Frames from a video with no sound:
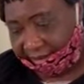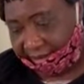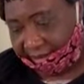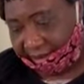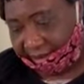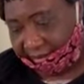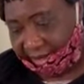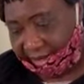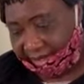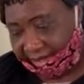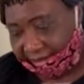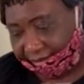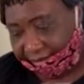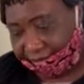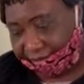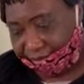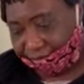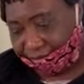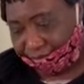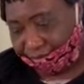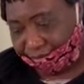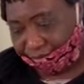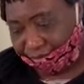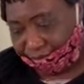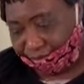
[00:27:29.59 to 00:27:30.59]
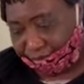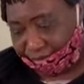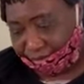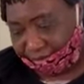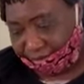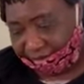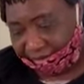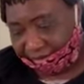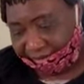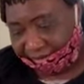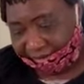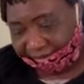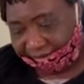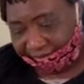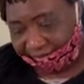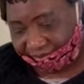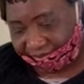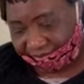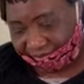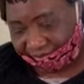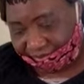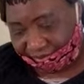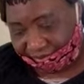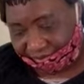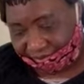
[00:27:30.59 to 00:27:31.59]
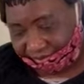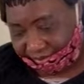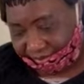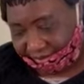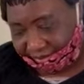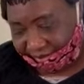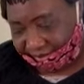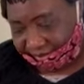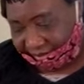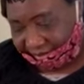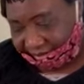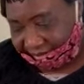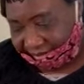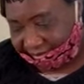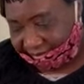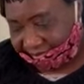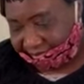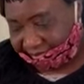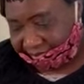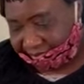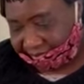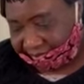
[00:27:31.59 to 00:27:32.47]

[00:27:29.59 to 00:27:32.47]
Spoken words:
I'm making two colors. One.